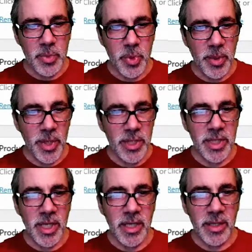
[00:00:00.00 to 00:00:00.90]
much
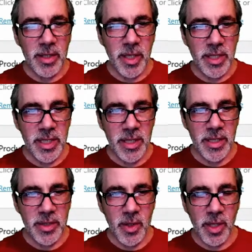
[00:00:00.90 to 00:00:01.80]
it. So you can set this
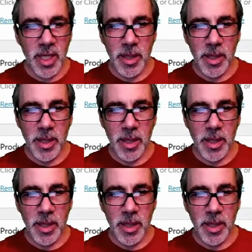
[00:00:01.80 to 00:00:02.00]
all up.